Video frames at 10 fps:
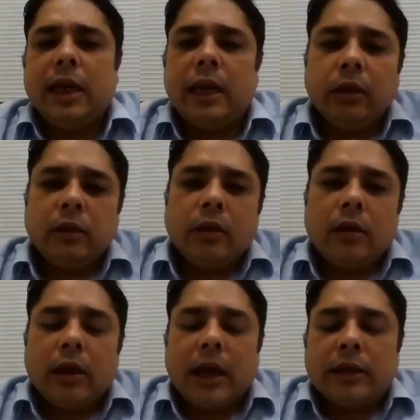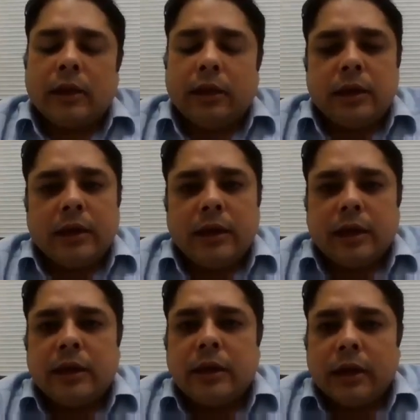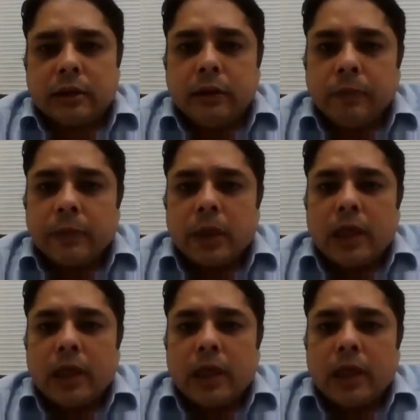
lay, as a linear heat detector.